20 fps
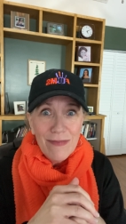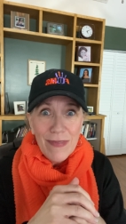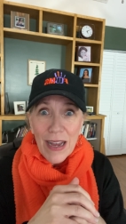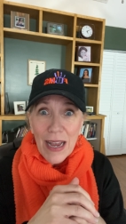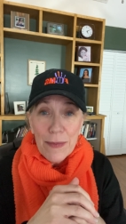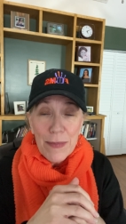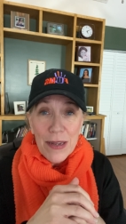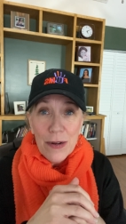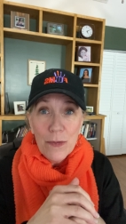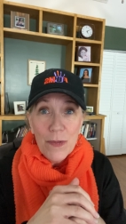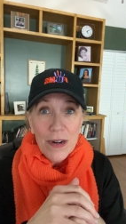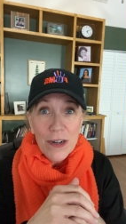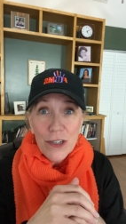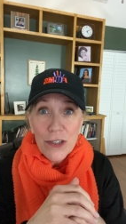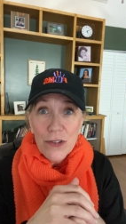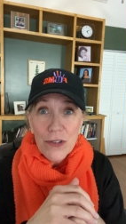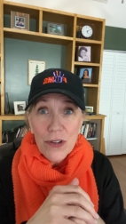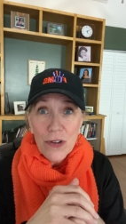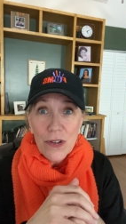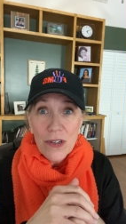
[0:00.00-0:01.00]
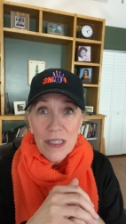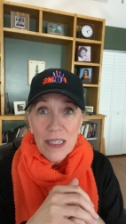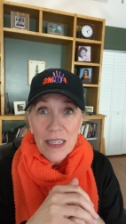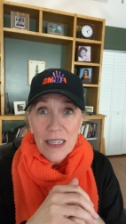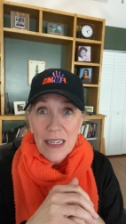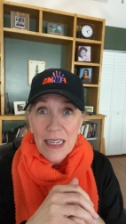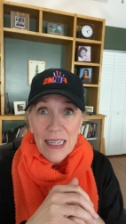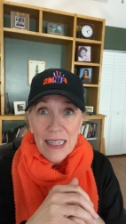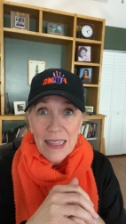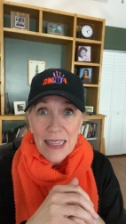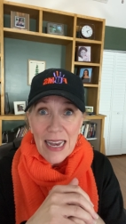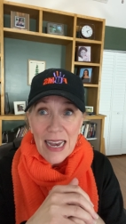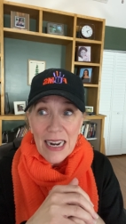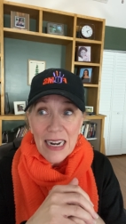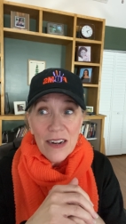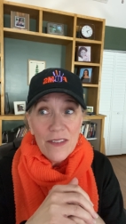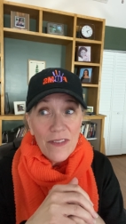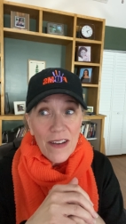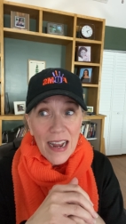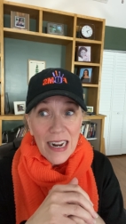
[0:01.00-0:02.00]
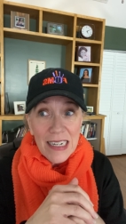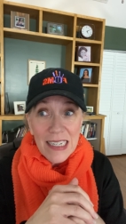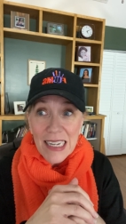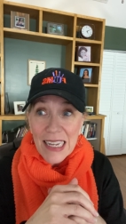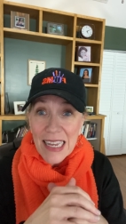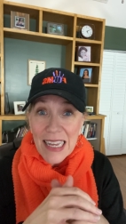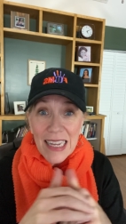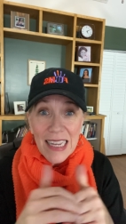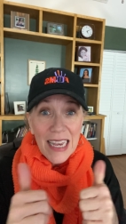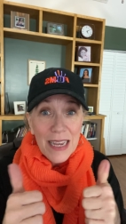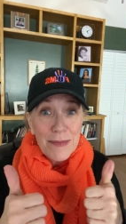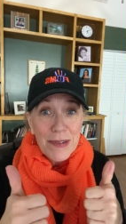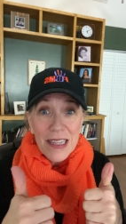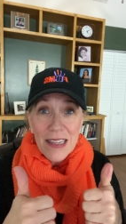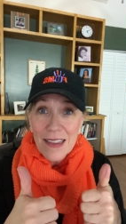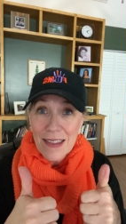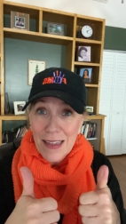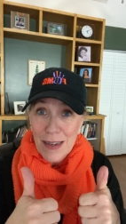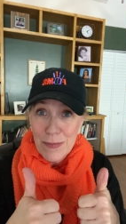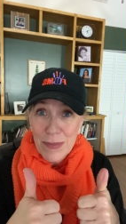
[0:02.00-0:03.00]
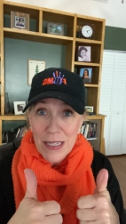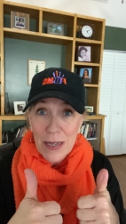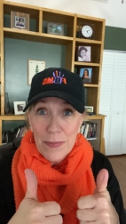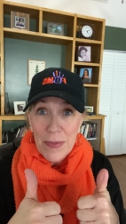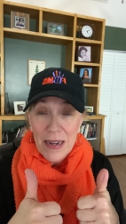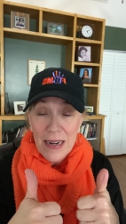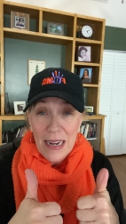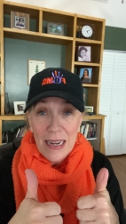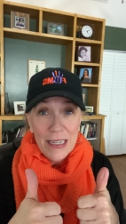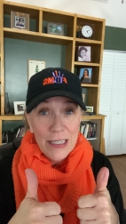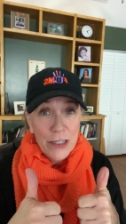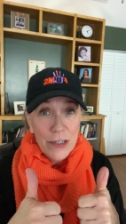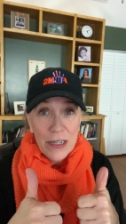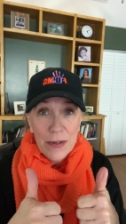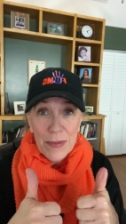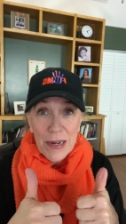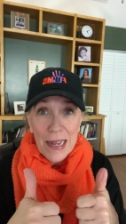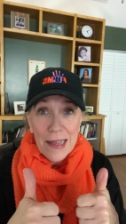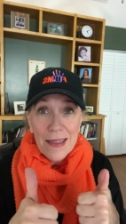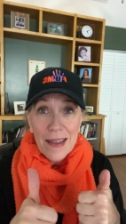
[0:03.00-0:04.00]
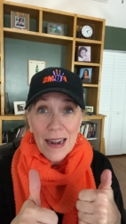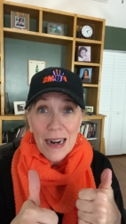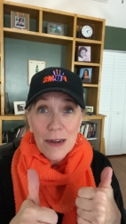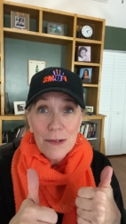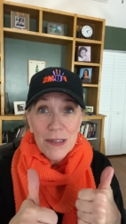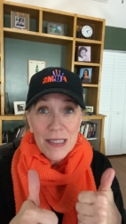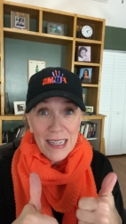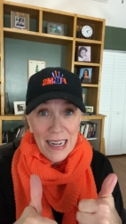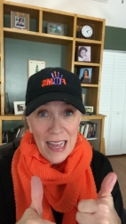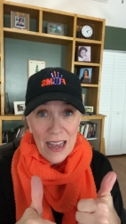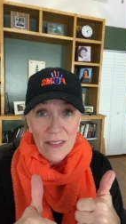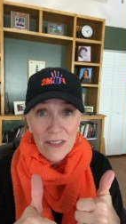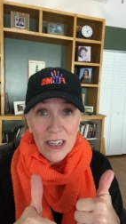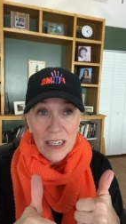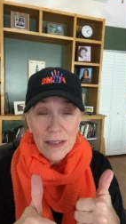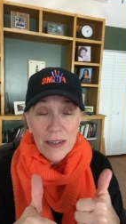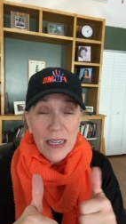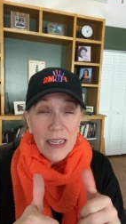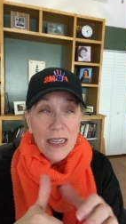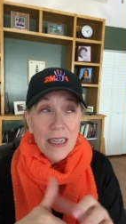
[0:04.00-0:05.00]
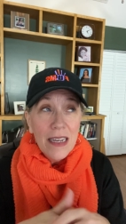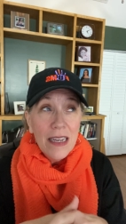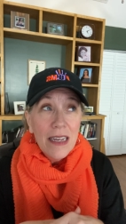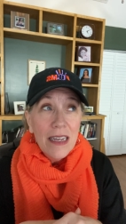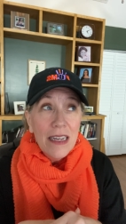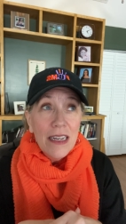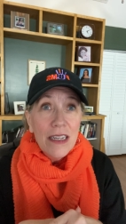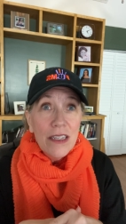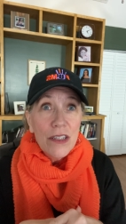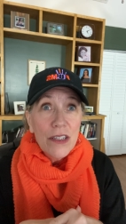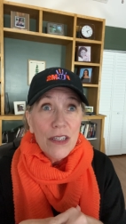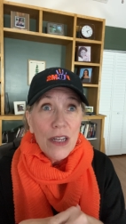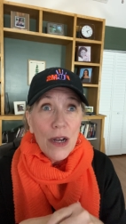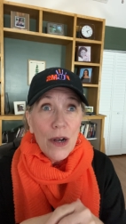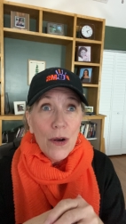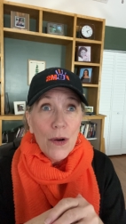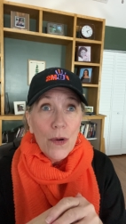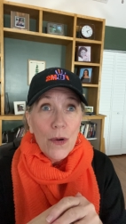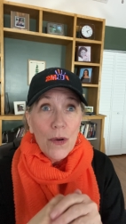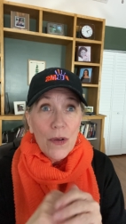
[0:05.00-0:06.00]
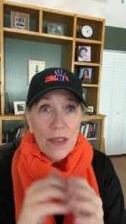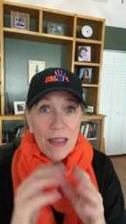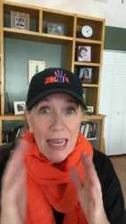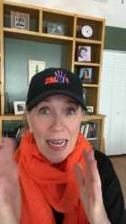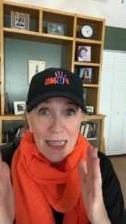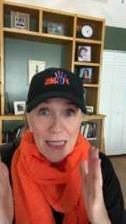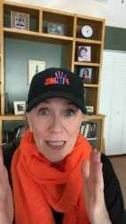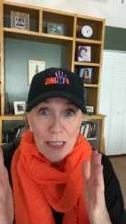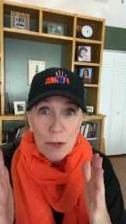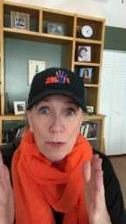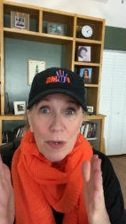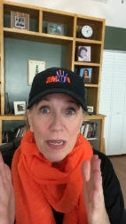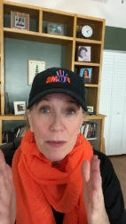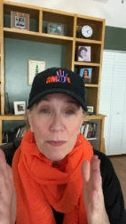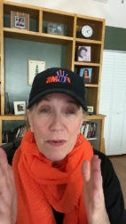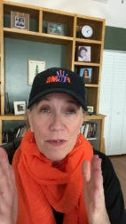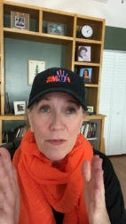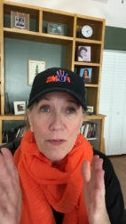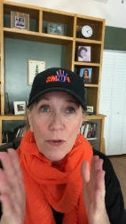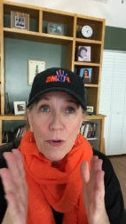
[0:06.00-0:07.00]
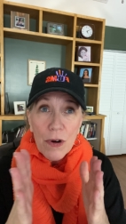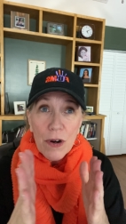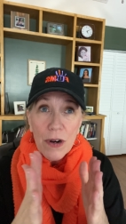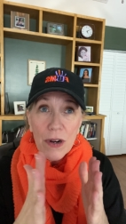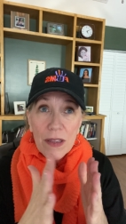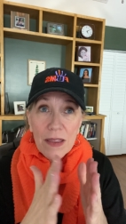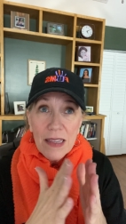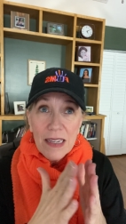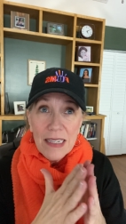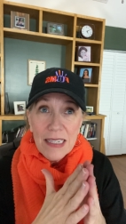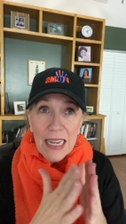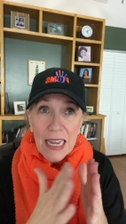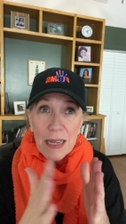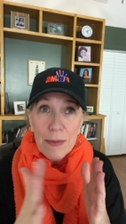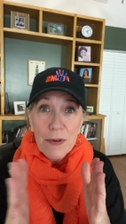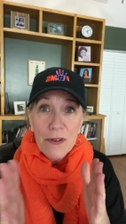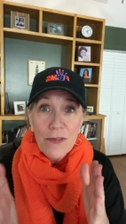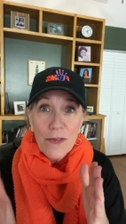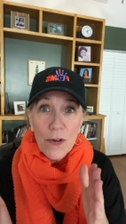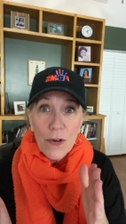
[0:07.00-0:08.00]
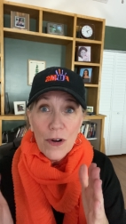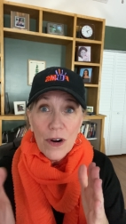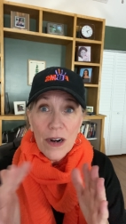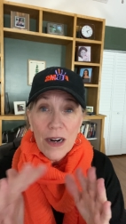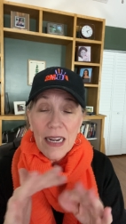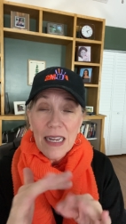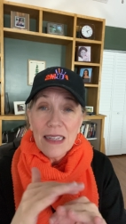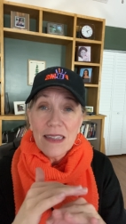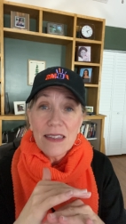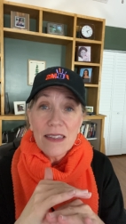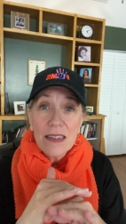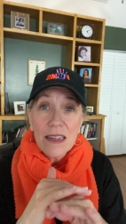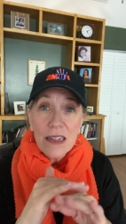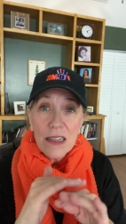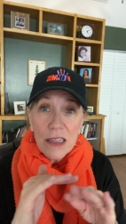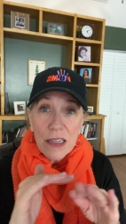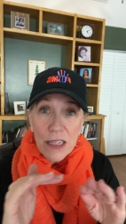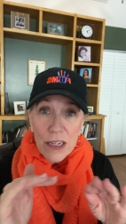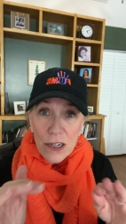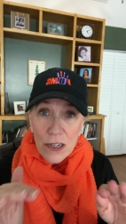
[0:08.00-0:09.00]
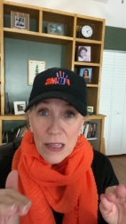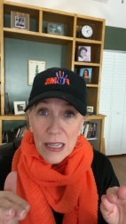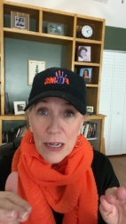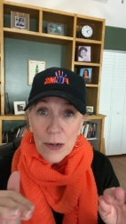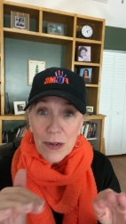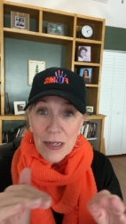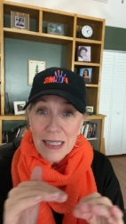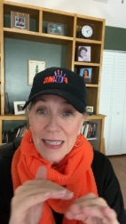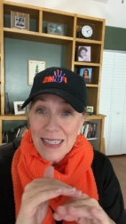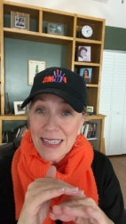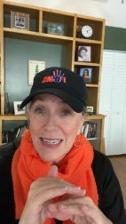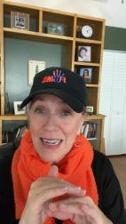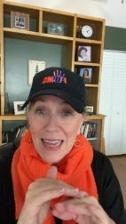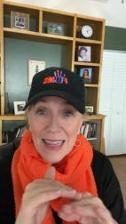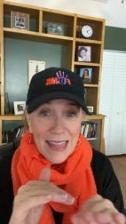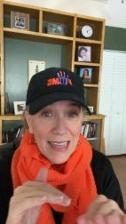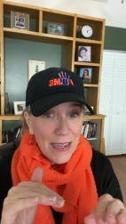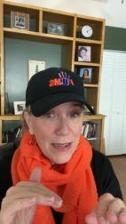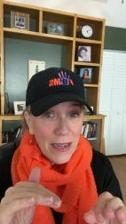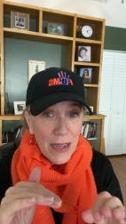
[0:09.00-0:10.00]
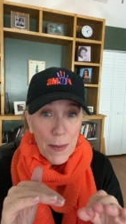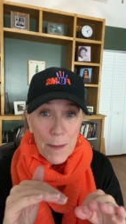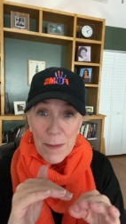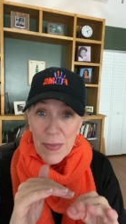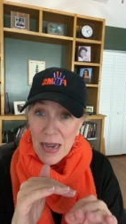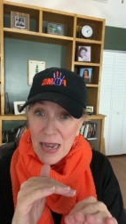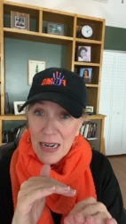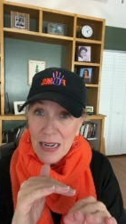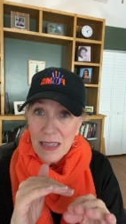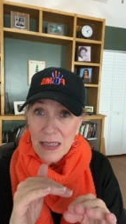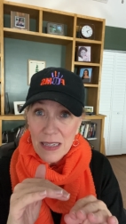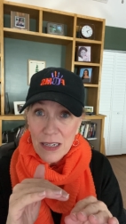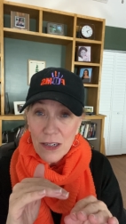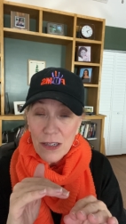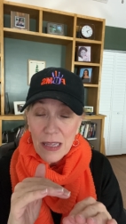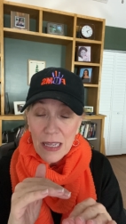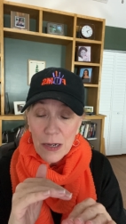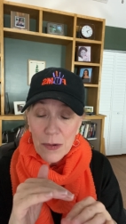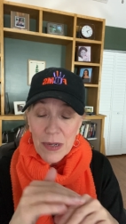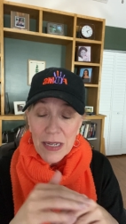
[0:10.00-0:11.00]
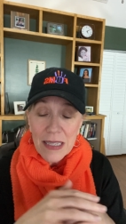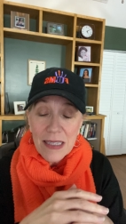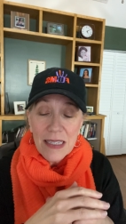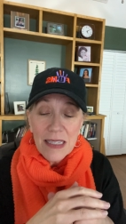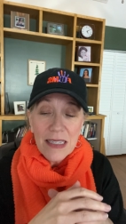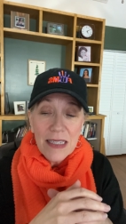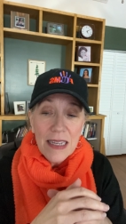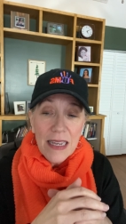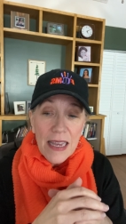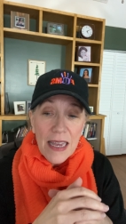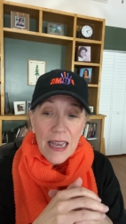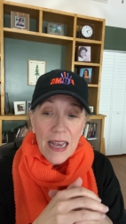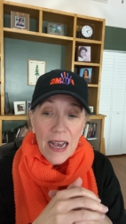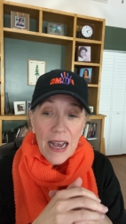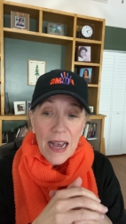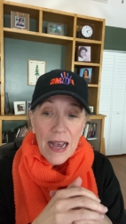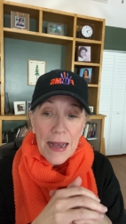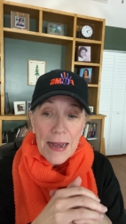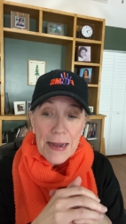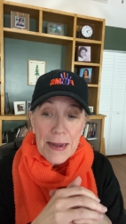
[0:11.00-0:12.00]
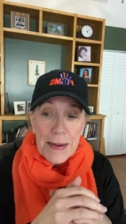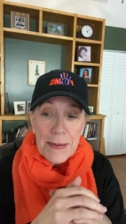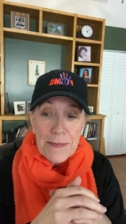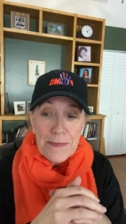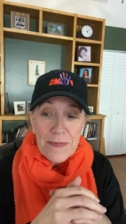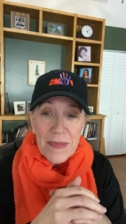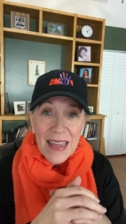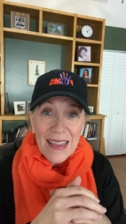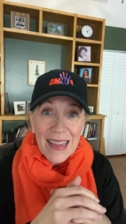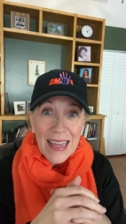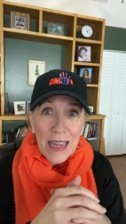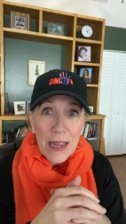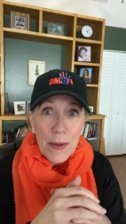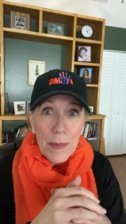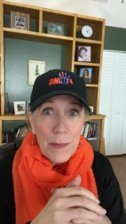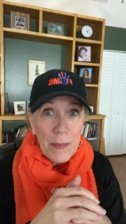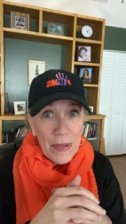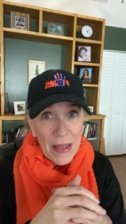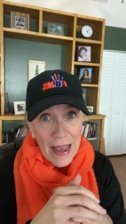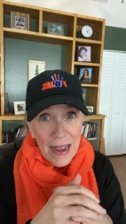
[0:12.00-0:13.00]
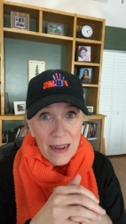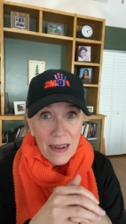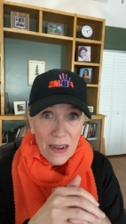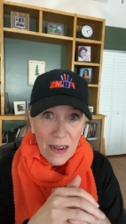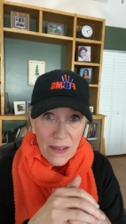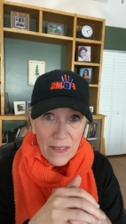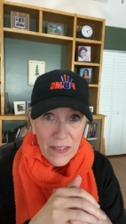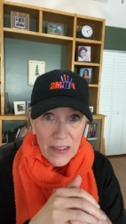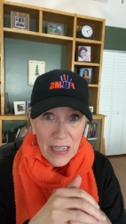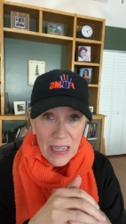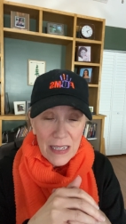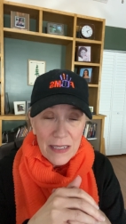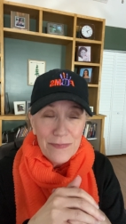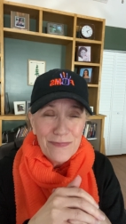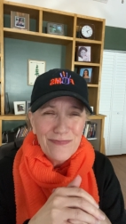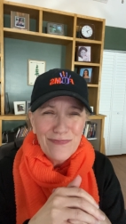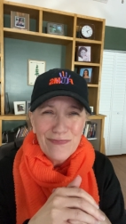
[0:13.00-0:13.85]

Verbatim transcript: I mean, when are you told to eat that? In fact, he gave me the thumbs up on ice cream, and I thought I was in heaven. So that's the week before. The day before, it's clear liquids, nothing but clear liquids, um, and like black coffee.